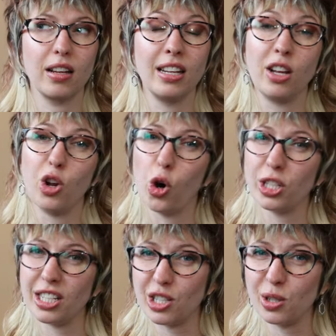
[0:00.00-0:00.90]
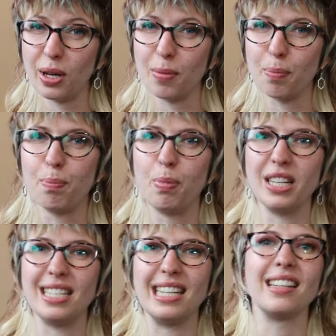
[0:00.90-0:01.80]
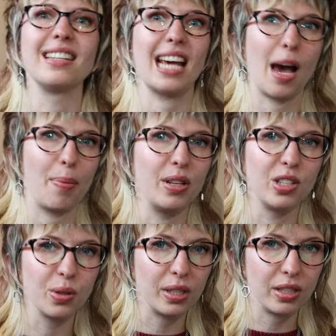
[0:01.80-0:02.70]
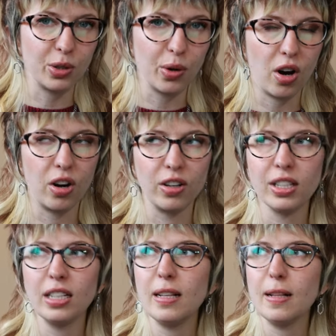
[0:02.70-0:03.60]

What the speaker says: nodded to it, but didn't tap into it too hard.